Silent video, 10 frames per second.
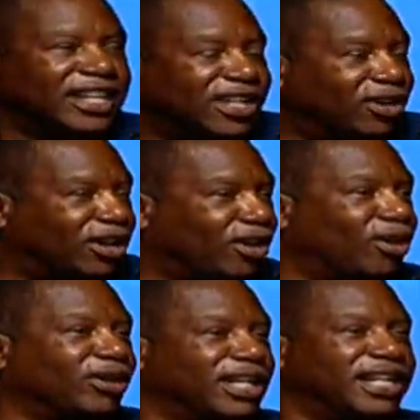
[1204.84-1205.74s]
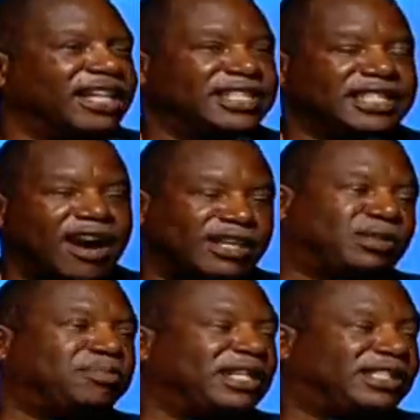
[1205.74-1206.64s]
Your Holiness,
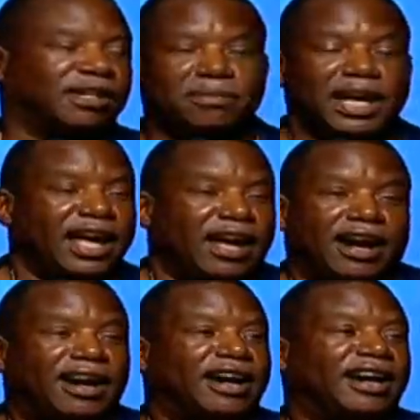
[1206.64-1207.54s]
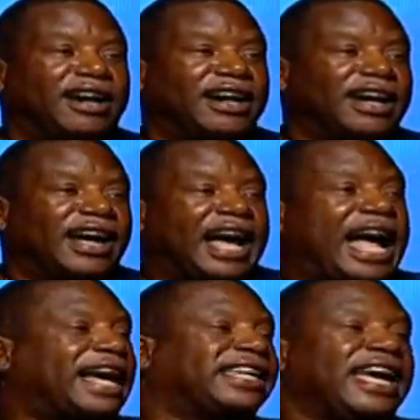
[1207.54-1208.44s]
Archbishop, uh,
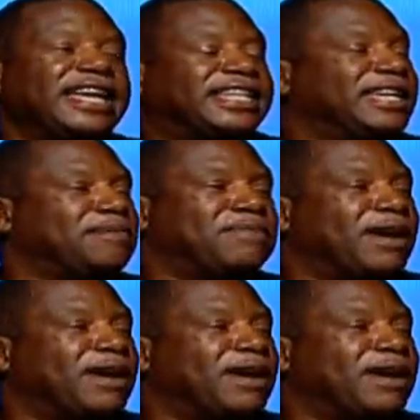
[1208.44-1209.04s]
I can't keep